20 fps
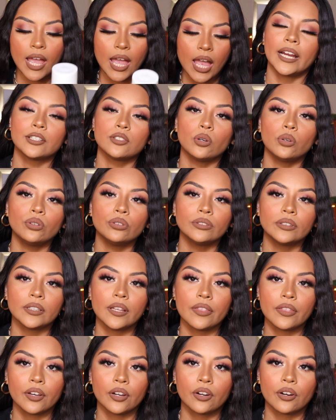I told
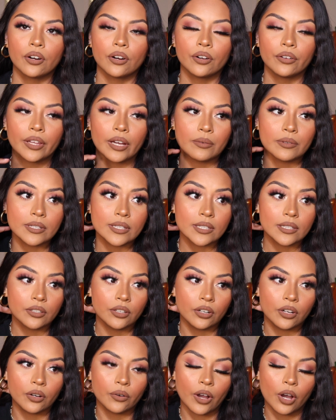the girl that was,
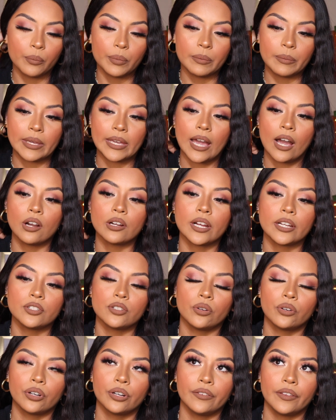you know, helping me out, I
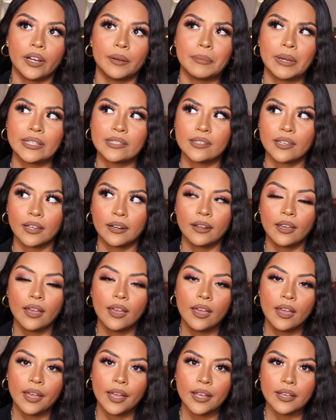told her that my skin
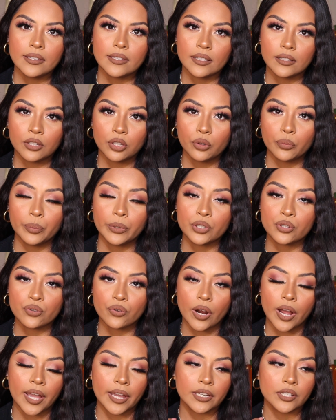is a little bit
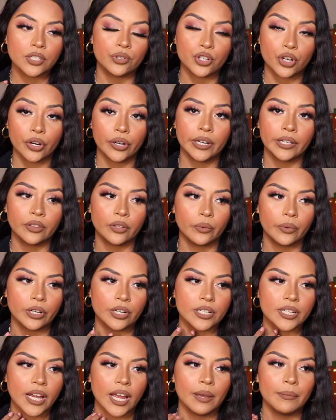dry during the
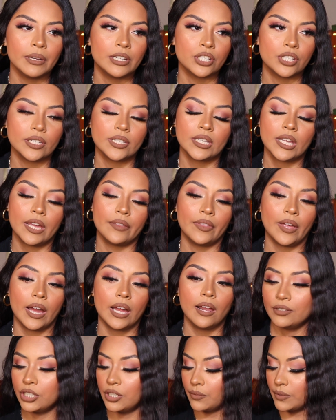winter time, and she said
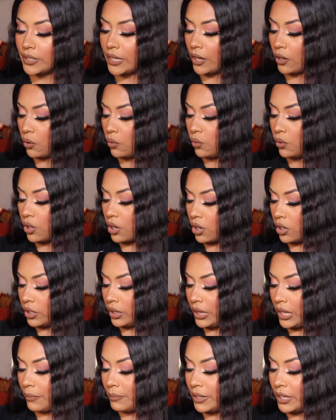that she was like, "Ooh girl,
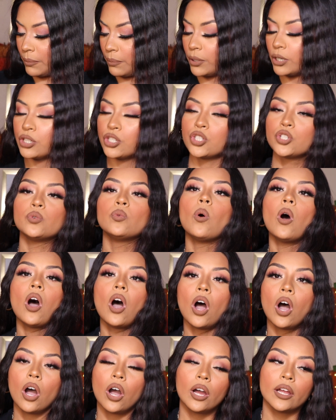let me put you
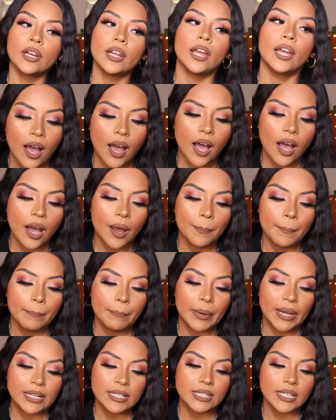on."
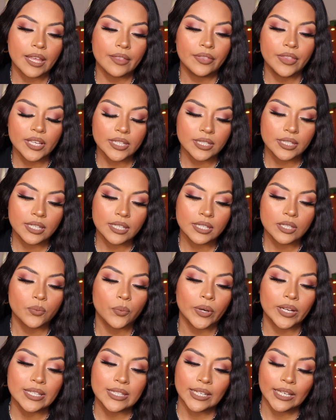But this is
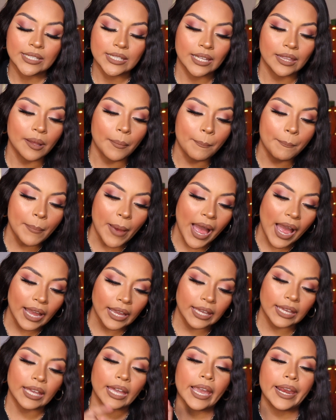what it says in the
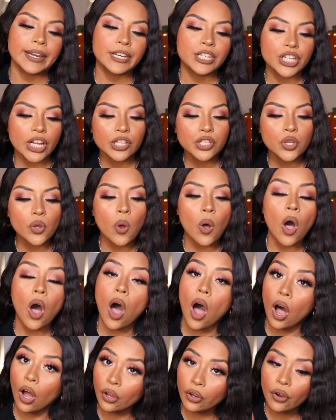back: a gentle,
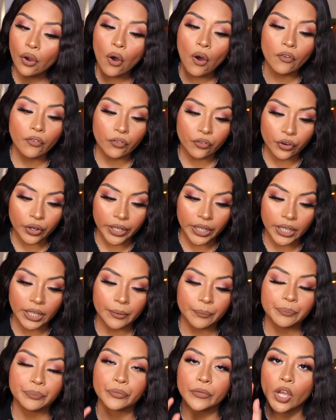
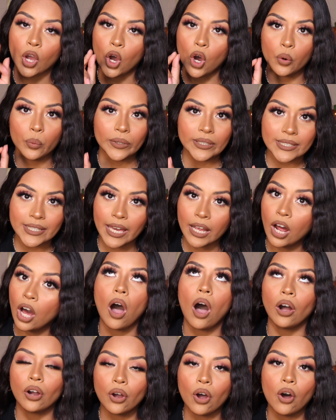alcohol-free, always get
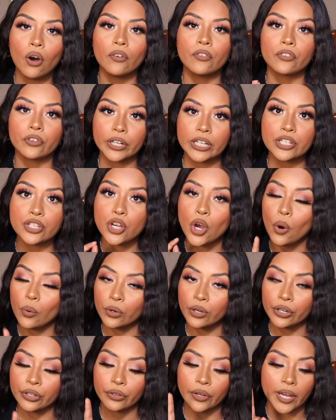alcohol-free
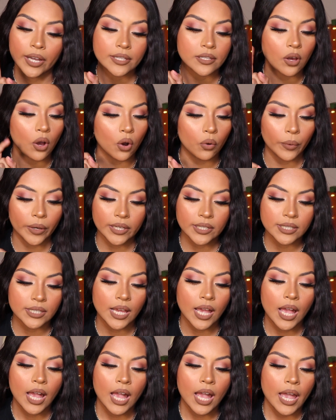toner, you guys, always.
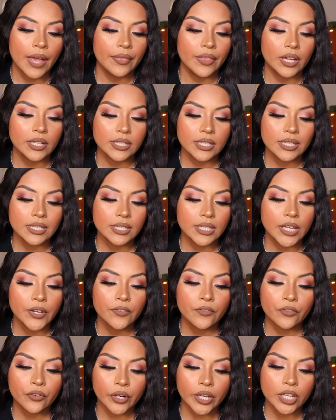This is the
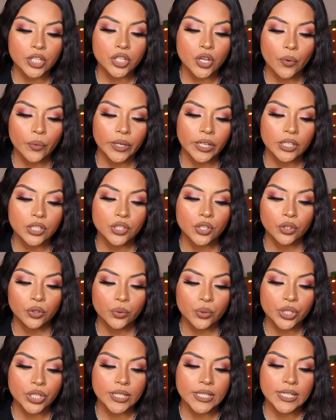free toning
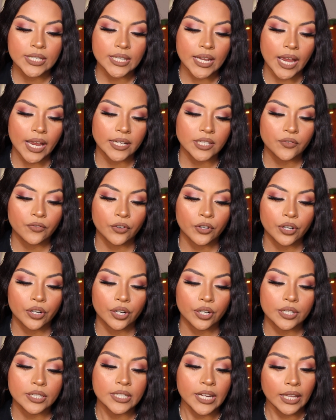solution designed
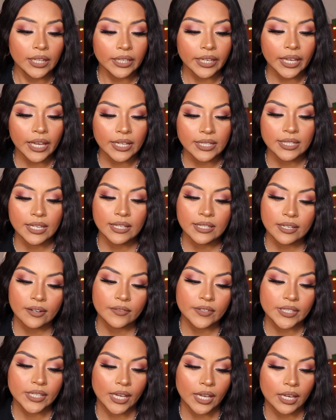for delicate,
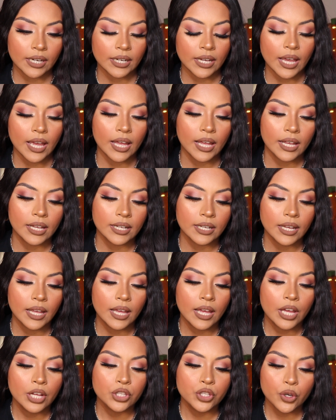sensitive skin and
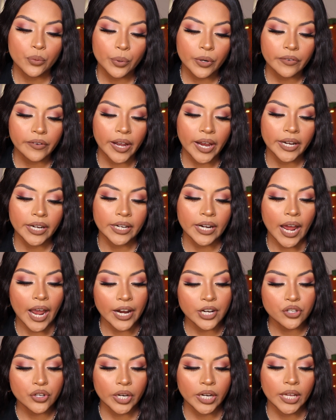to provide a
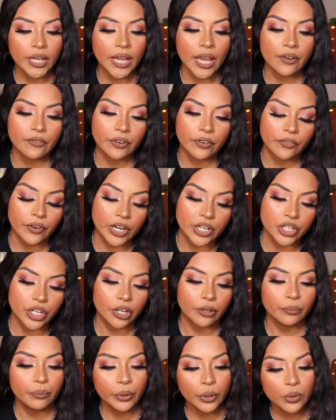hydrating and
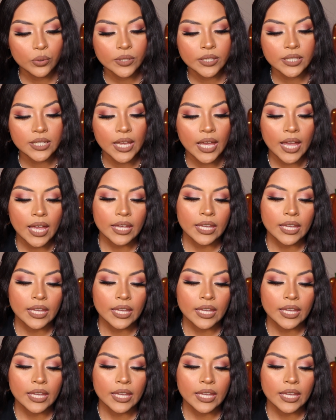refreshing boost.